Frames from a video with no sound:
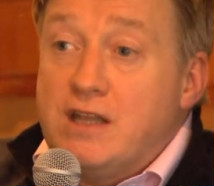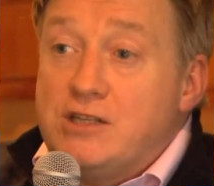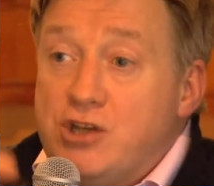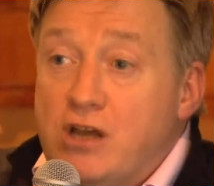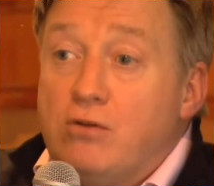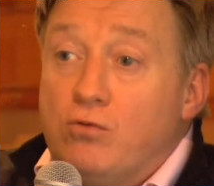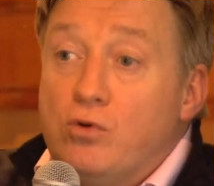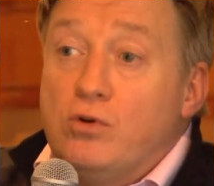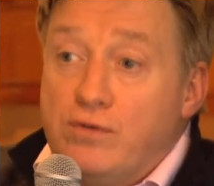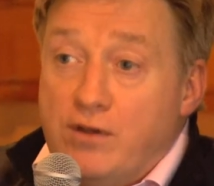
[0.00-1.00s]
that general
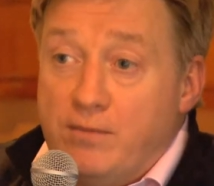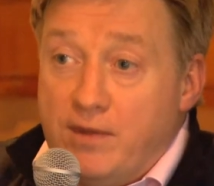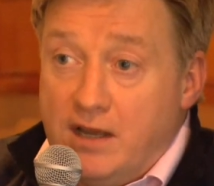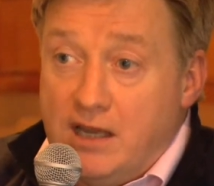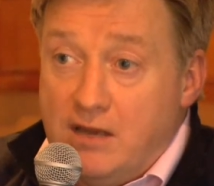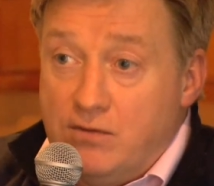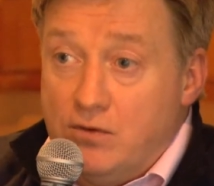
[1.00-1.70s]
rule of thumb that I gave